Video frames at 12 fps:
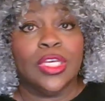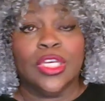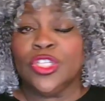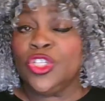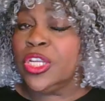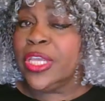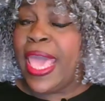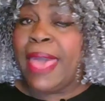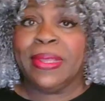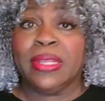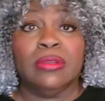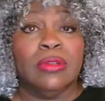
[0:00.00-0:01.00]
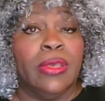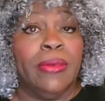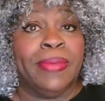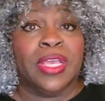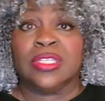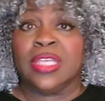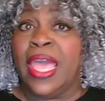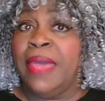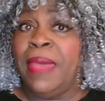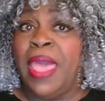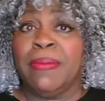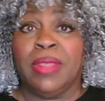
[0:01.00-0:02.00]
Should have kept it, because I had
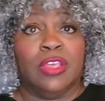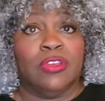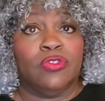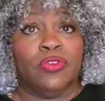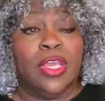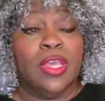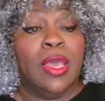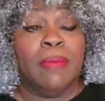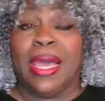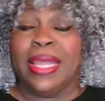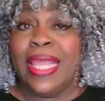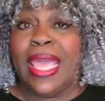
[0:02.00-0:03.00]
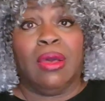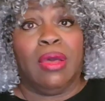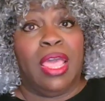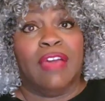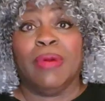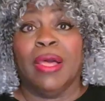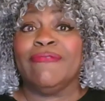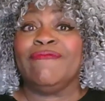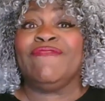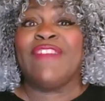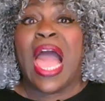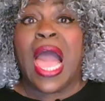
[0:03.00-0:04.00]
payment history, and by now I have about
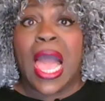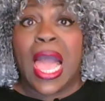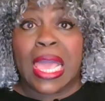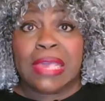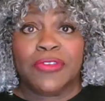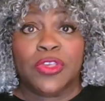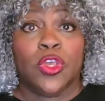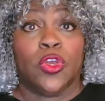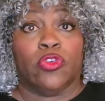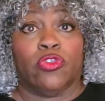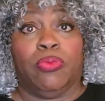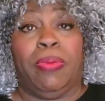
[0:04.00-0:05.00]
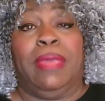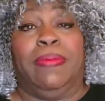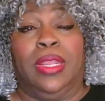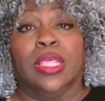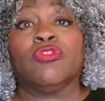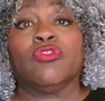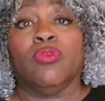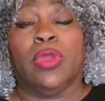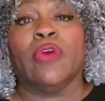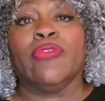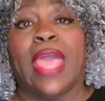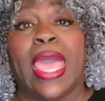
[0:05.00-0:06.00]
5 years payment history
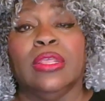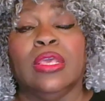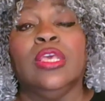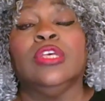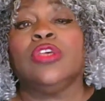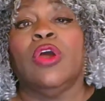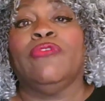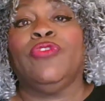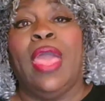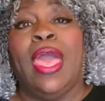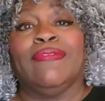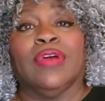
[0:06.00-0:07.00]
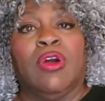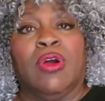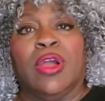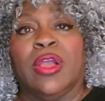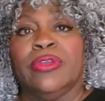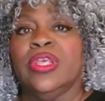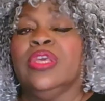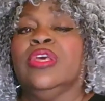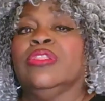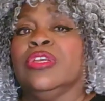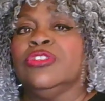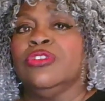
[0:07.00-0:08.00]
on that. So if you have a card
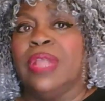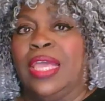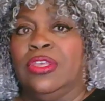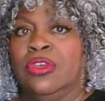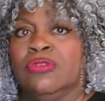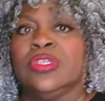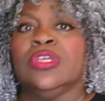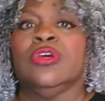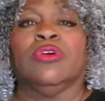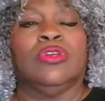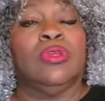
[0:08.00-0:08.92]
that you're not using, or you